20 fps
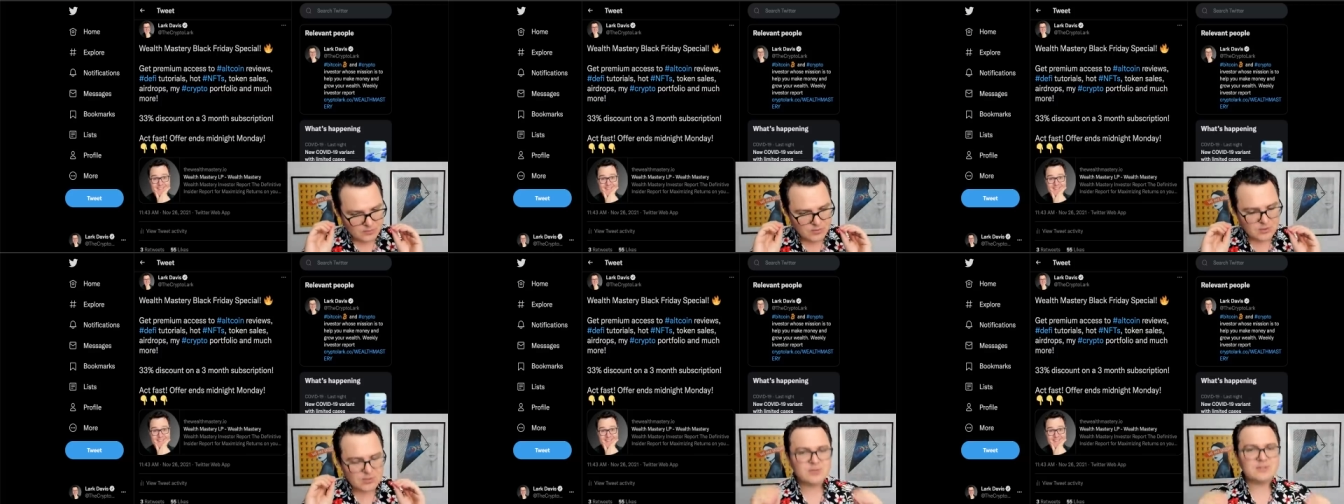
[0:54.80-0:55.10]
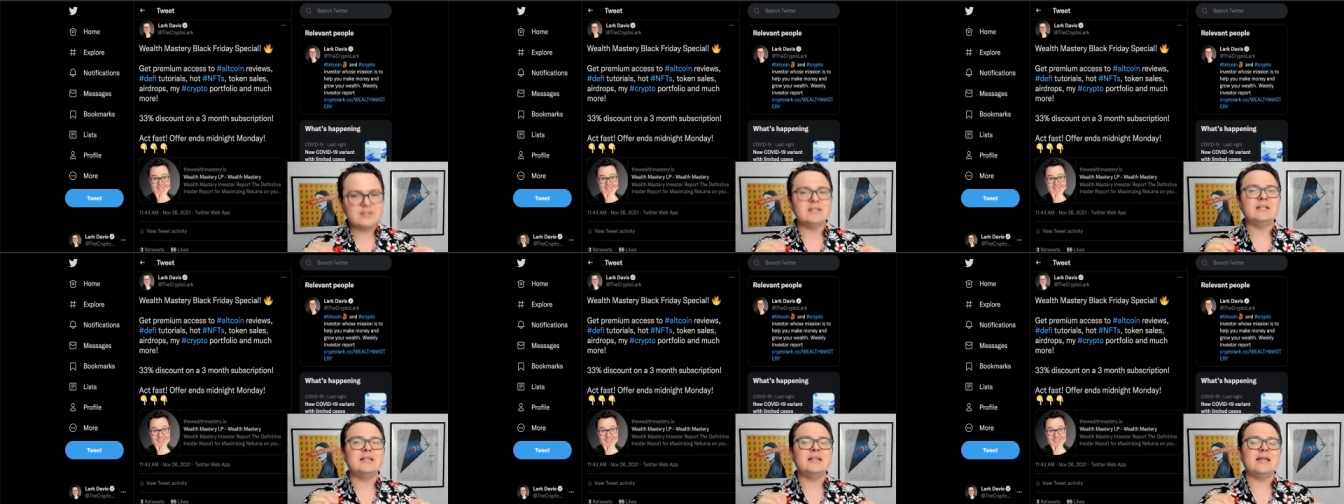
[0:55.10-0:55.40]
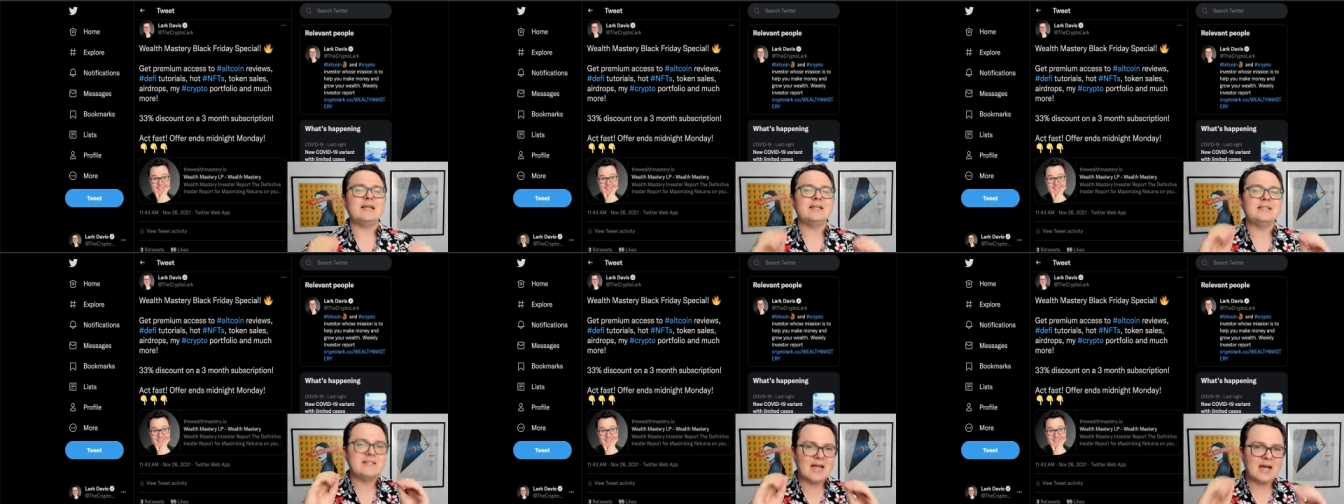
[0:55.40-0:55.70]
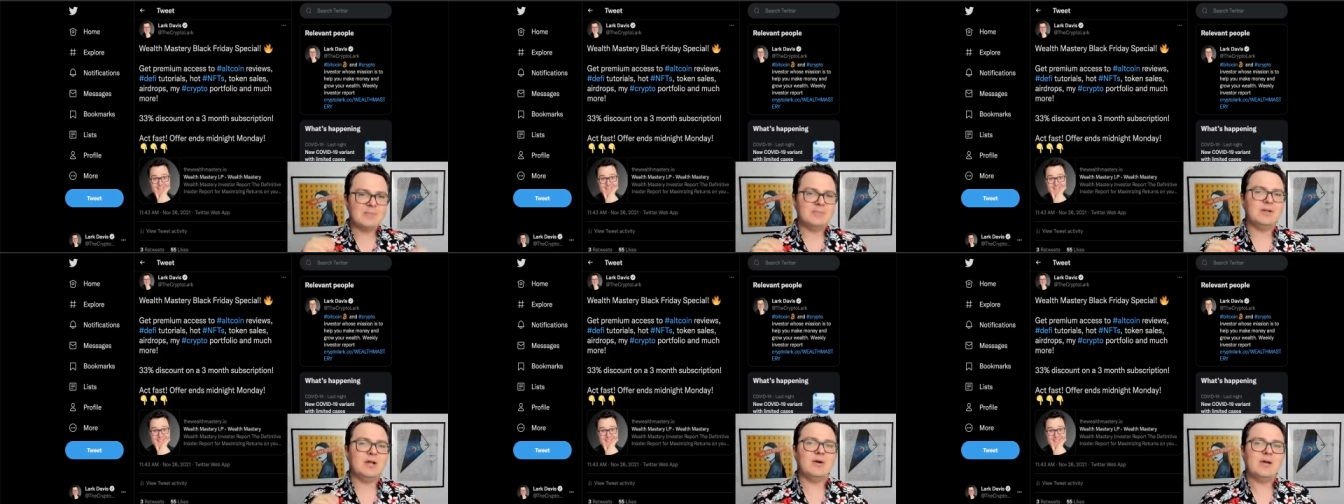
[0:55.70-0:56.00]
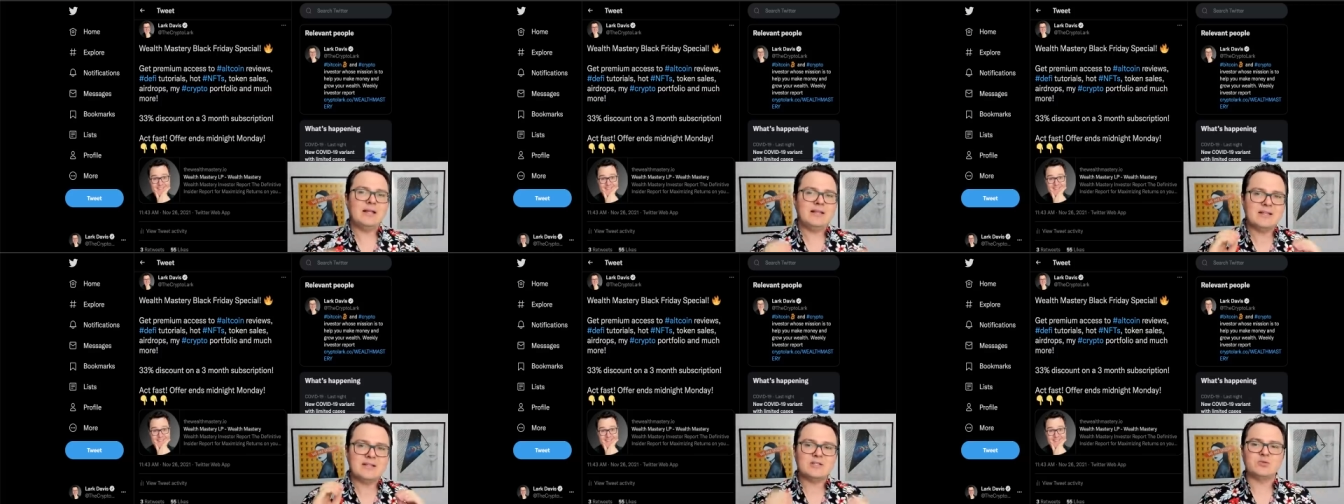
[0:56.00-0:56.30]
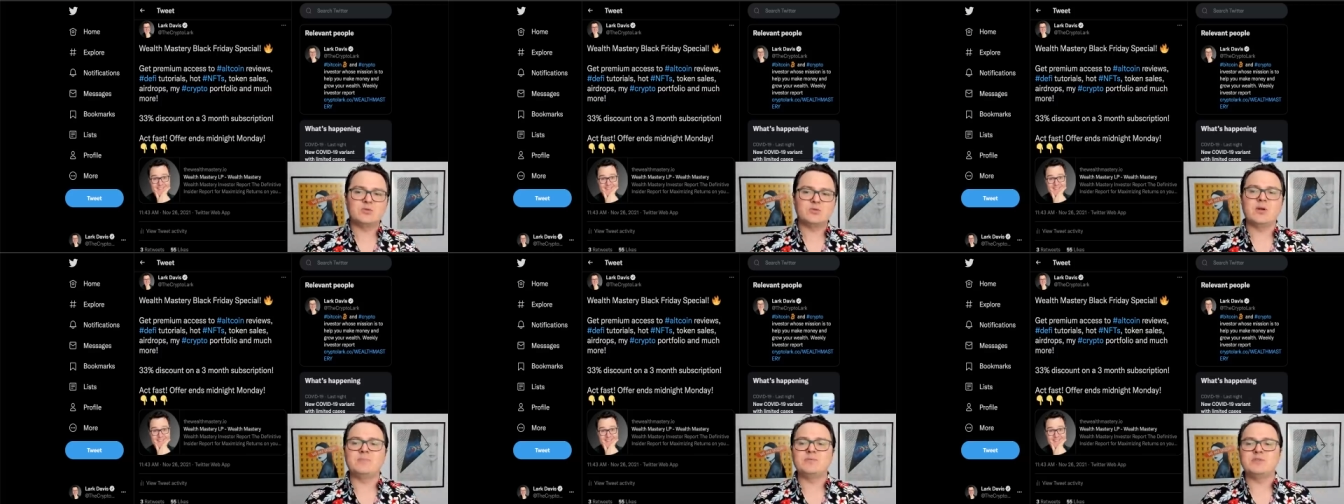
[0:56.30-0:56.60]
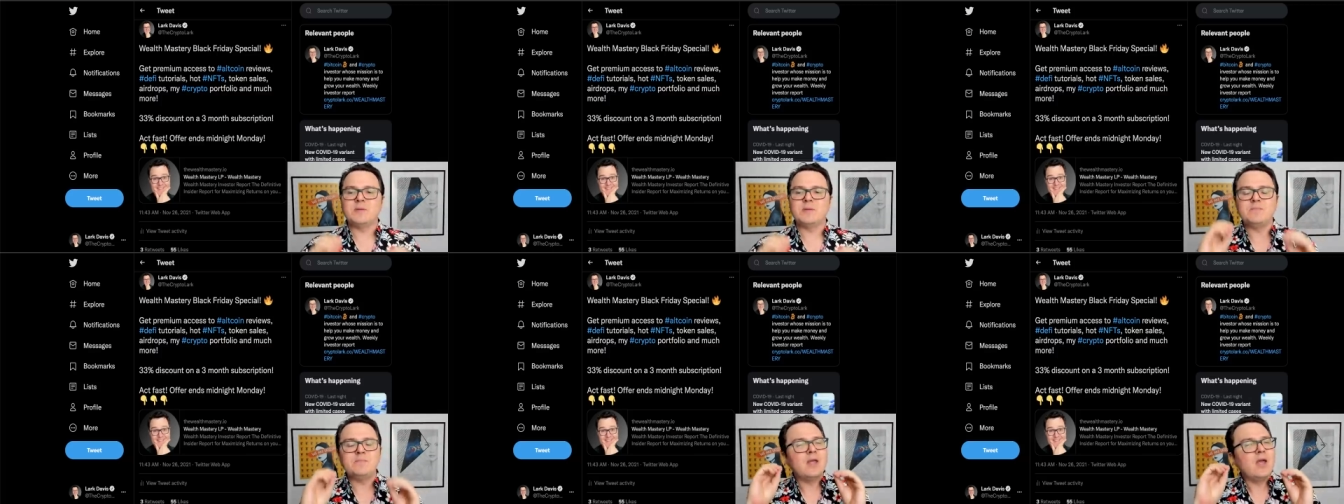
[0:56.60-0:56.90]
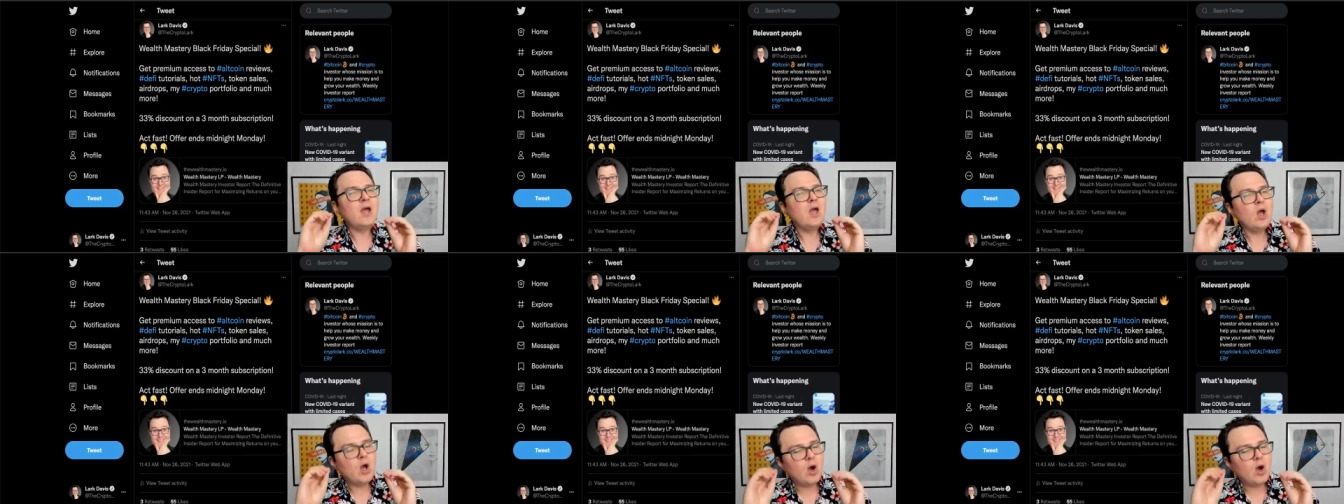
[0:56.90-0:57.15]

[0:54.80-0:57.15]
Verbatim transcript: using the link down below in the description,